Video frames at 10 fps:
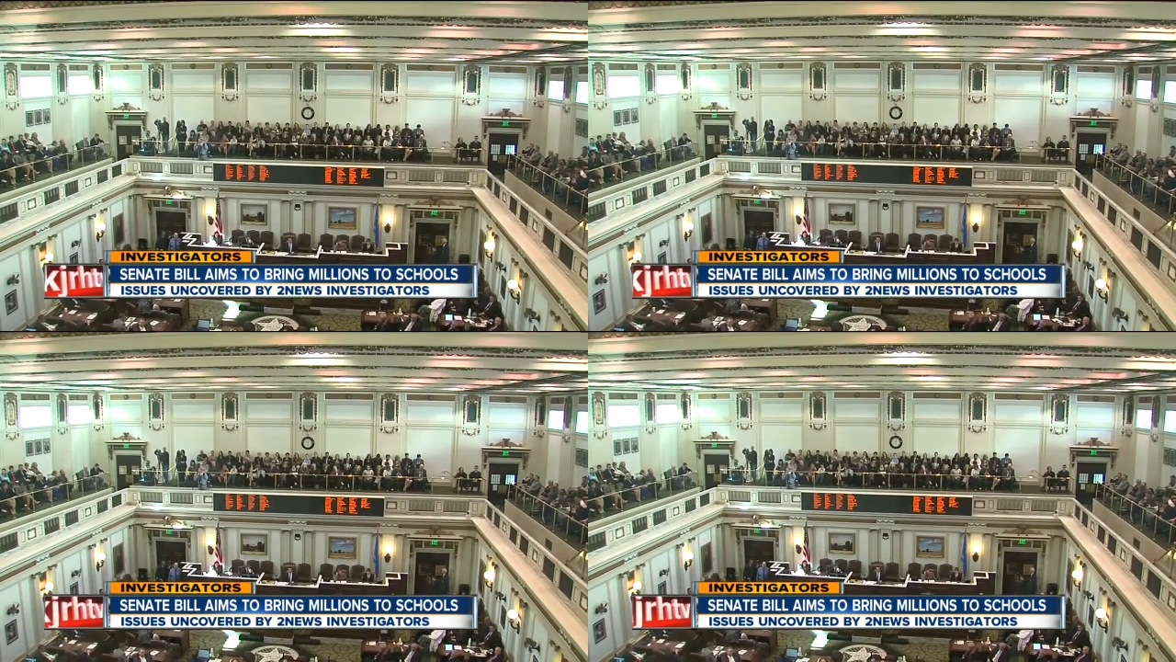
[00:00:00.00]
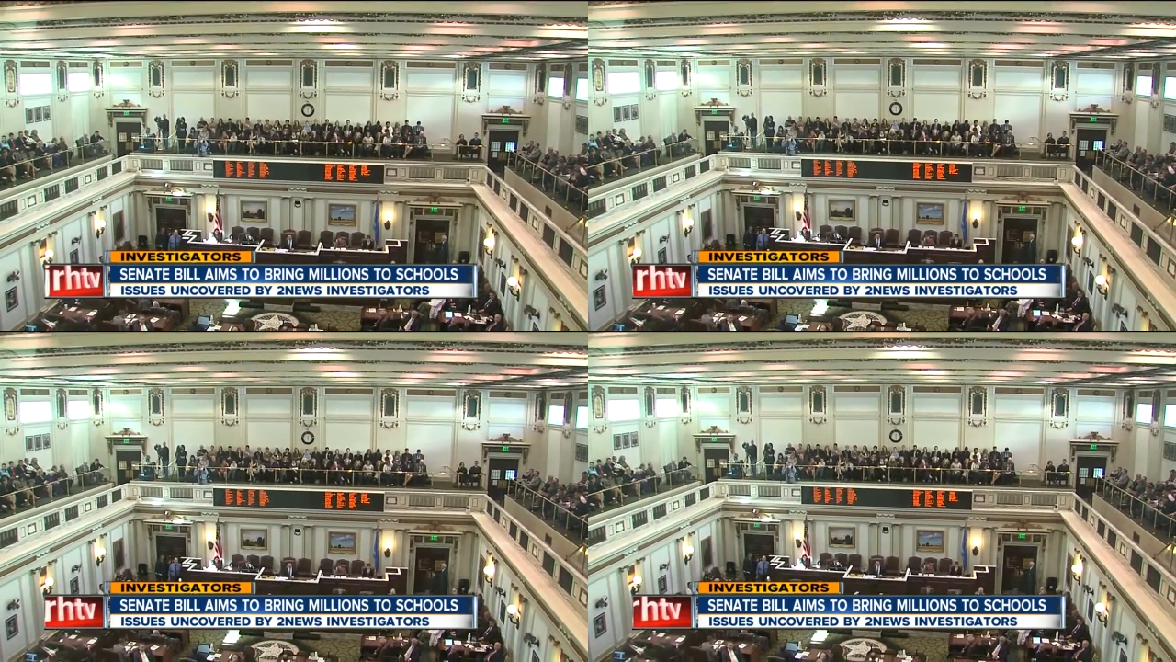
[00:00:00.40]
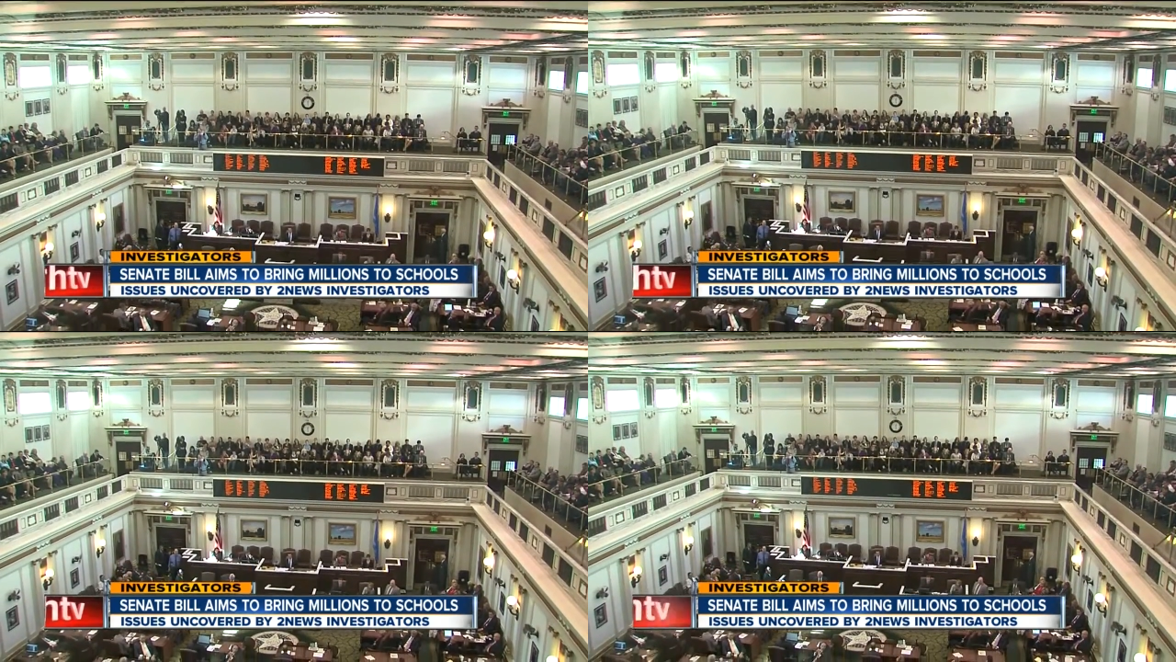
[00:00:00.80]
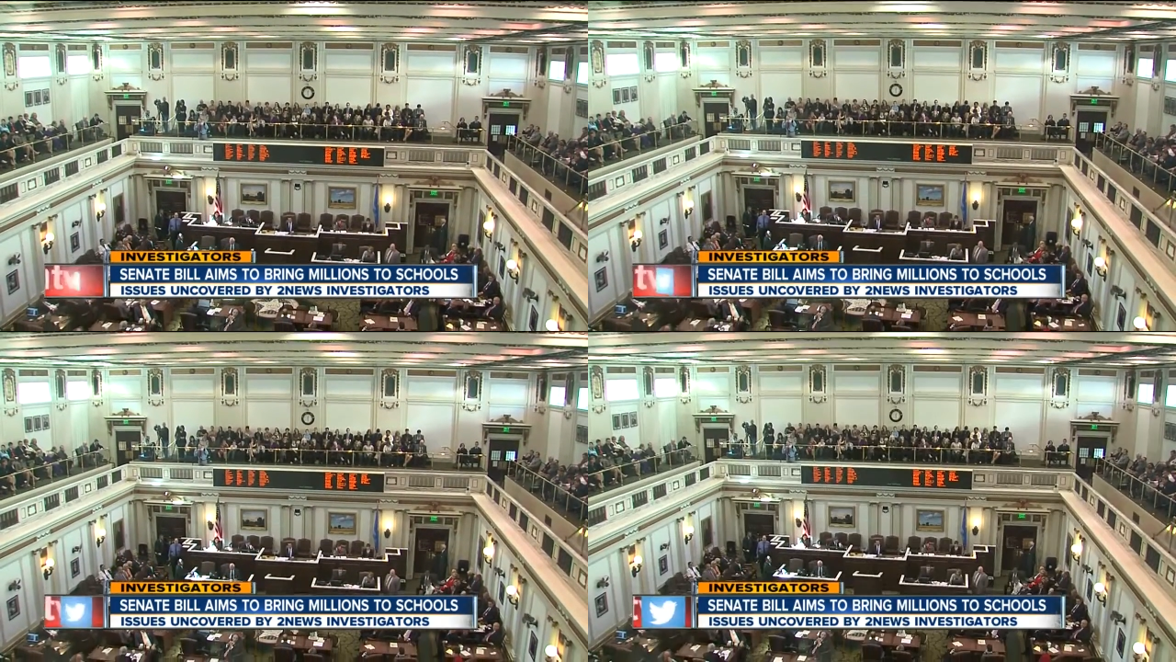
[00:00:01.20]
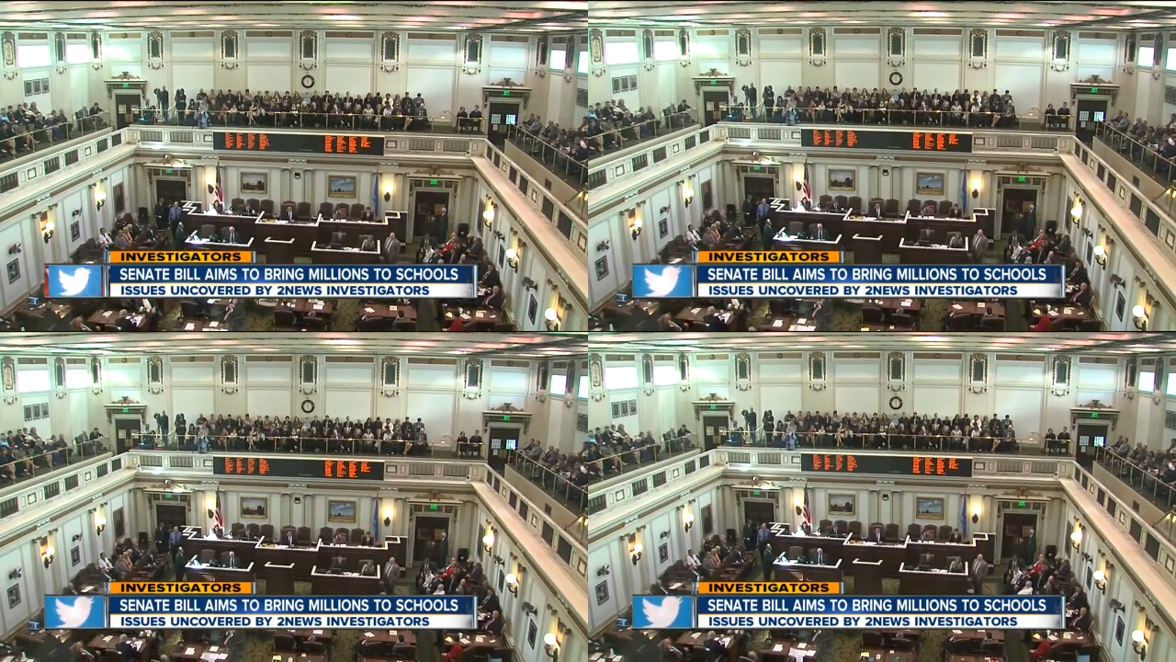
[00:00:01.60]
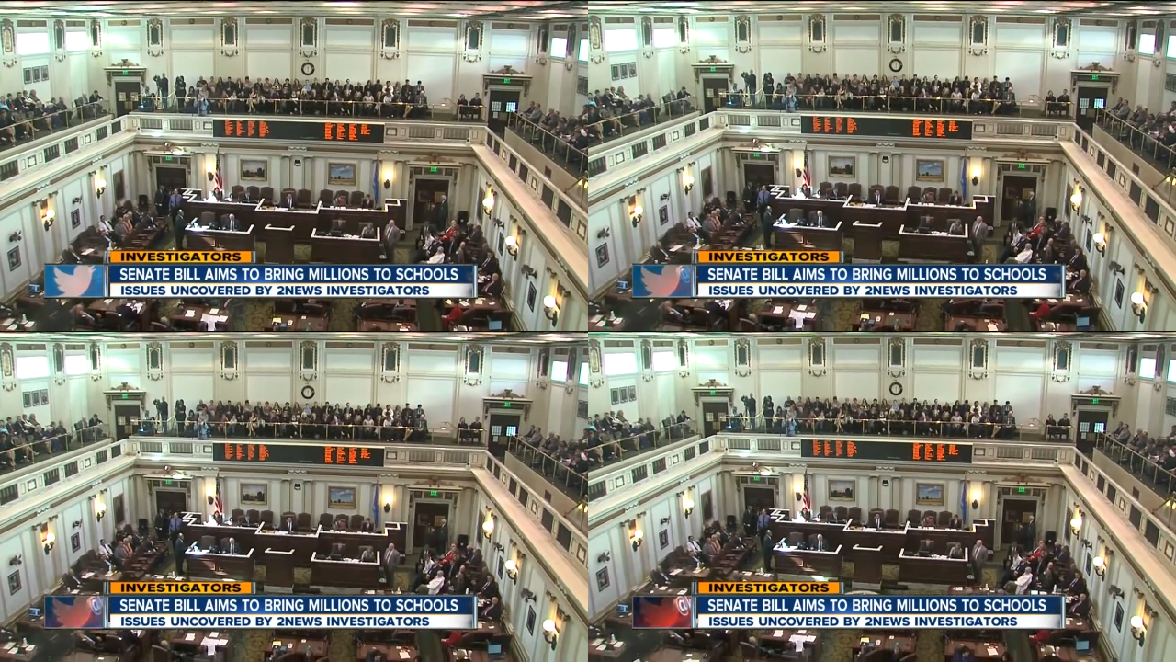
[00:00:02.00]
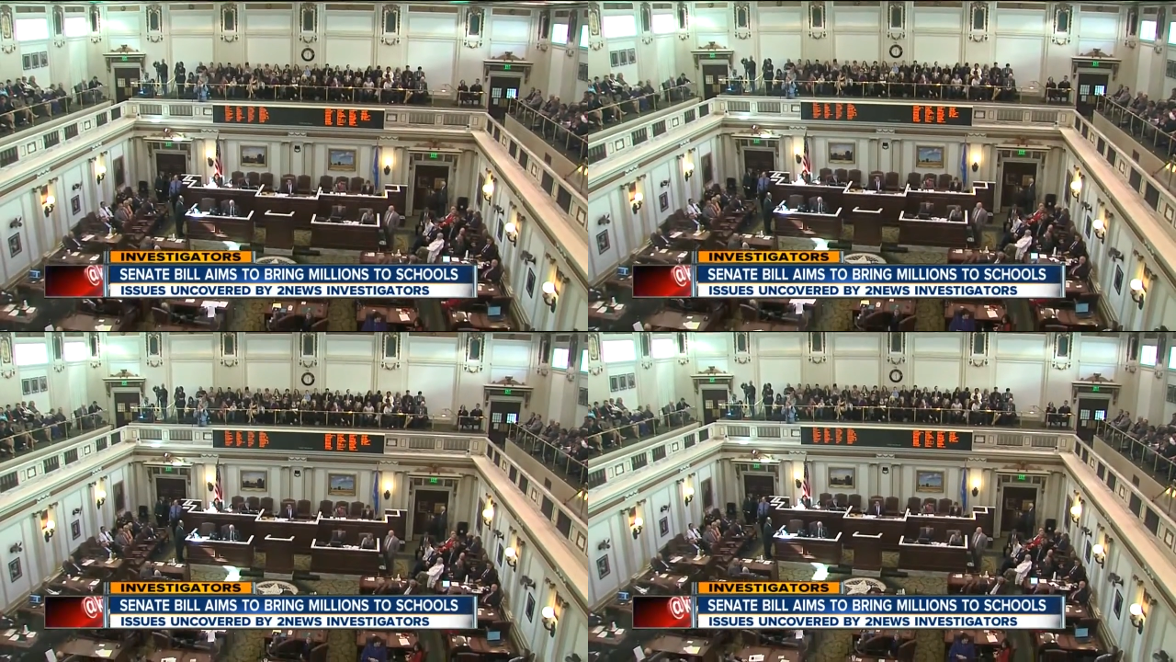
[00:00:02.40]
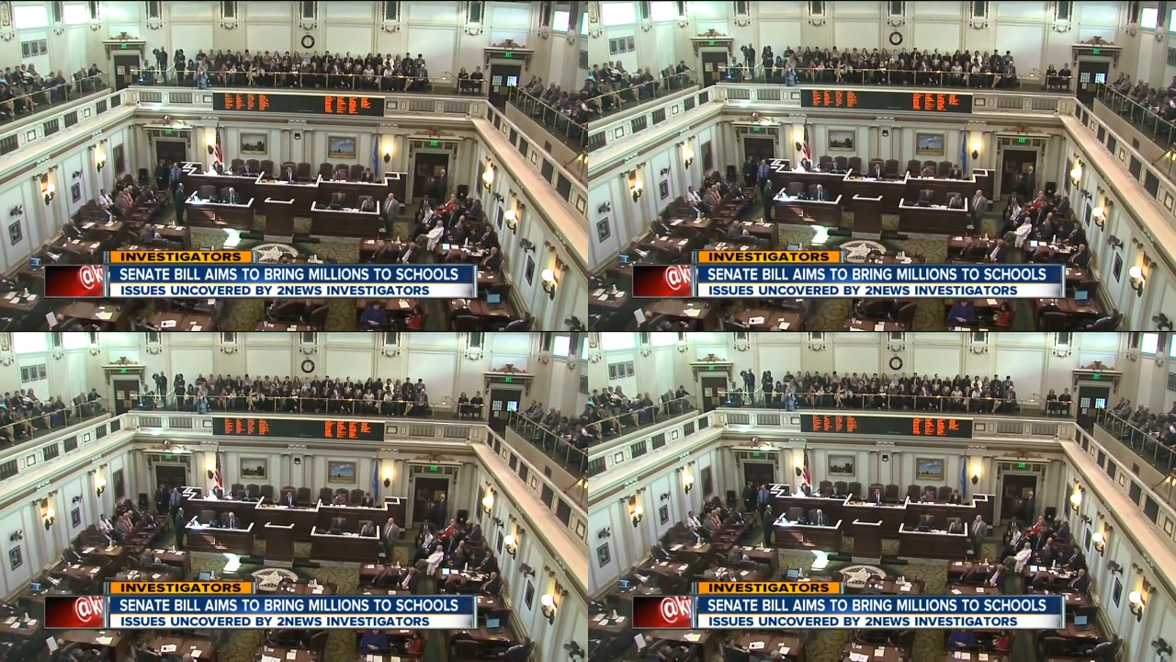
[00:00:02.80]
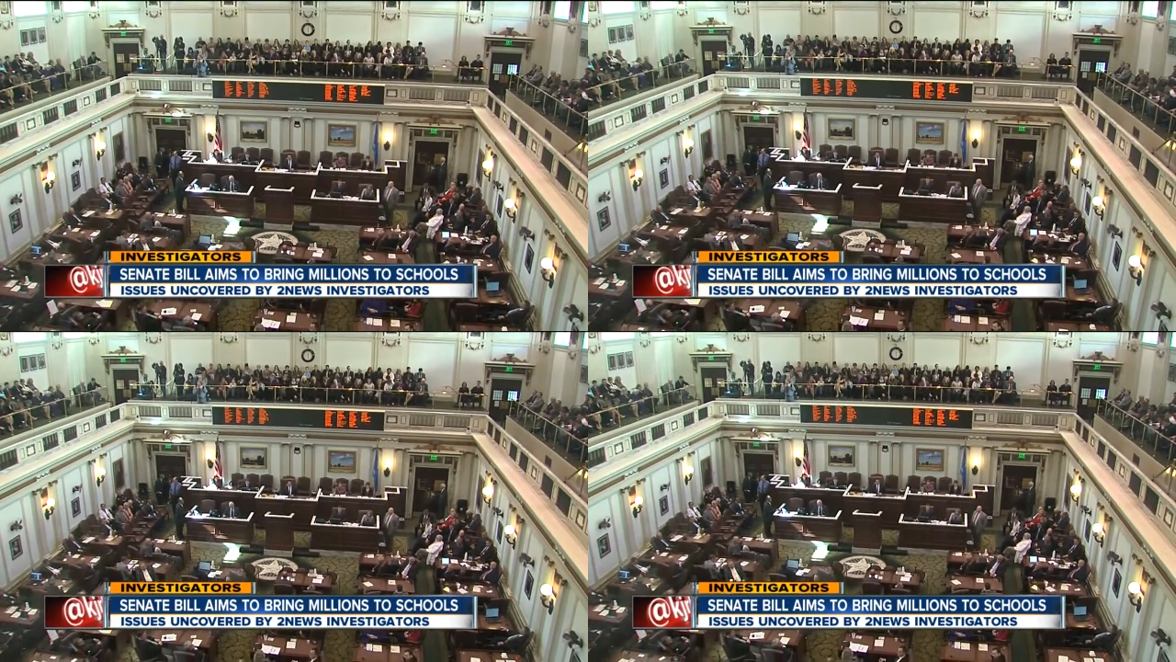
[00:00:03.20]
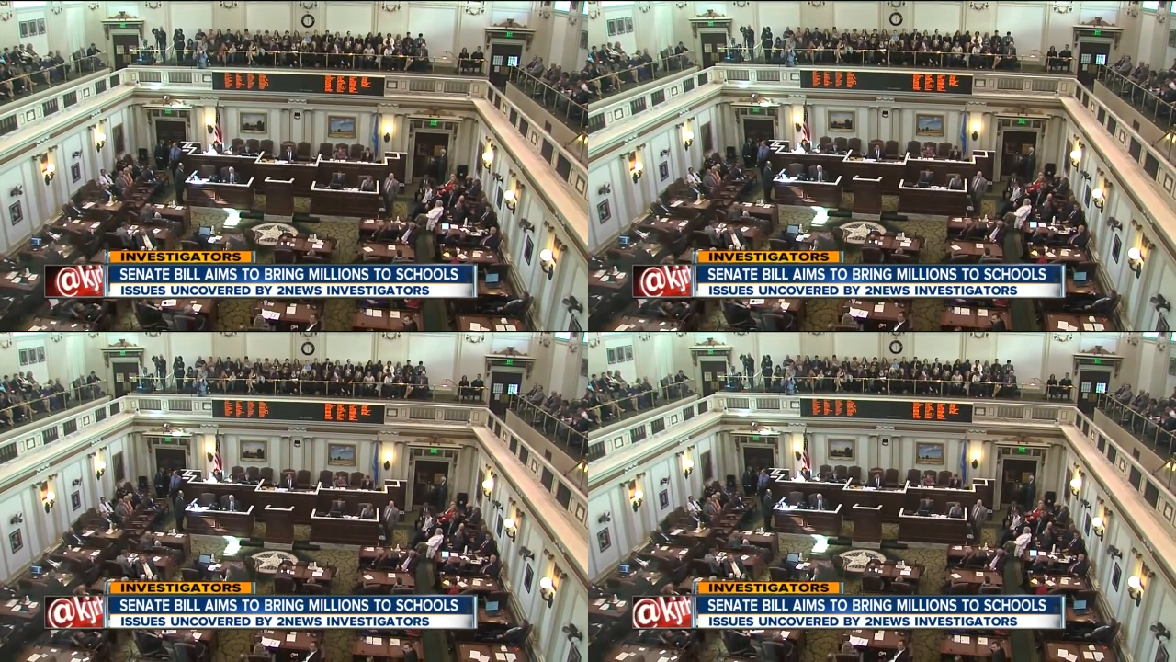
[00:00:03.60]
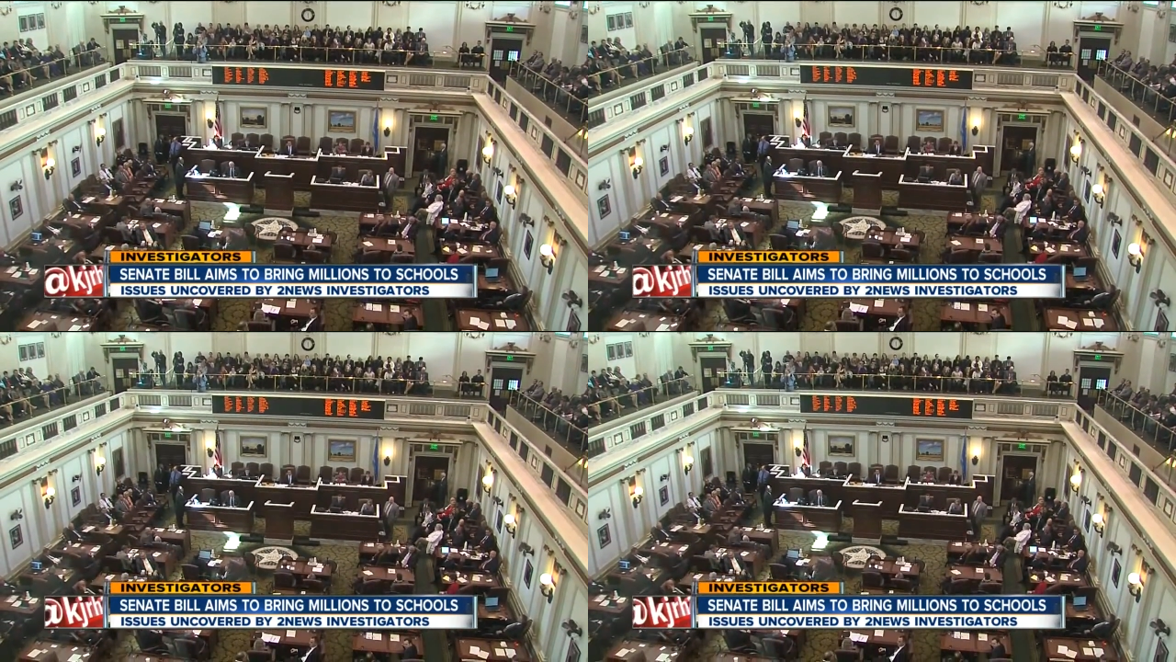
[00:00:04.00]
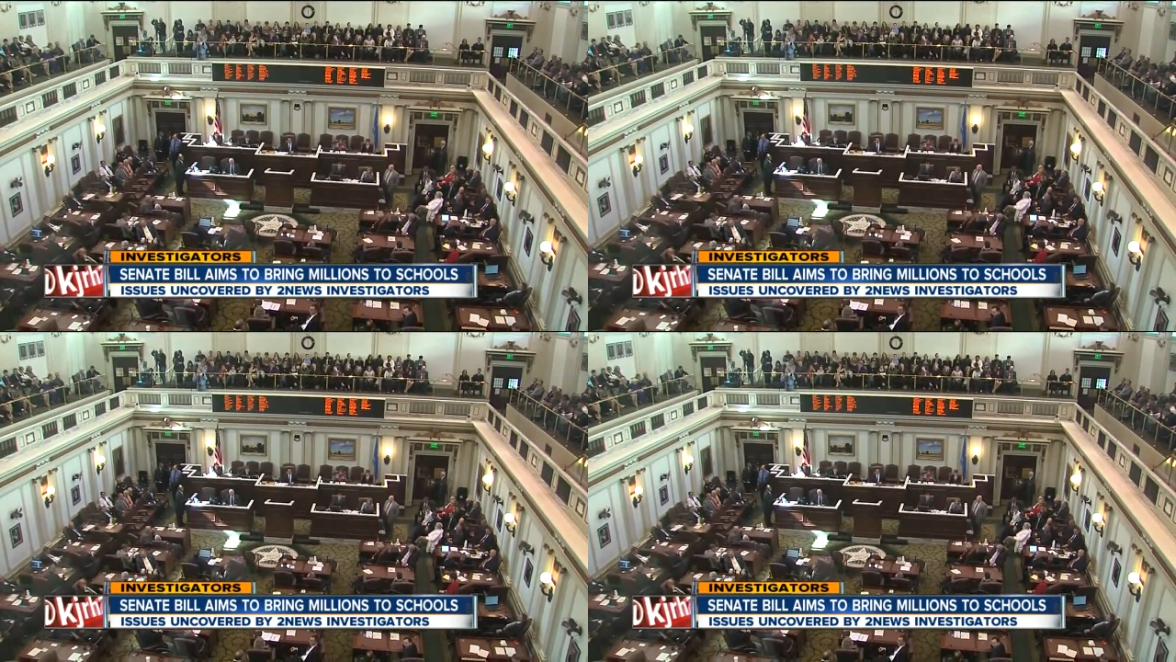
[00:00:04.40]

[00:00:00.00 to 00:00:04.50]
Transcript: No face is visible, so there are no lips to read.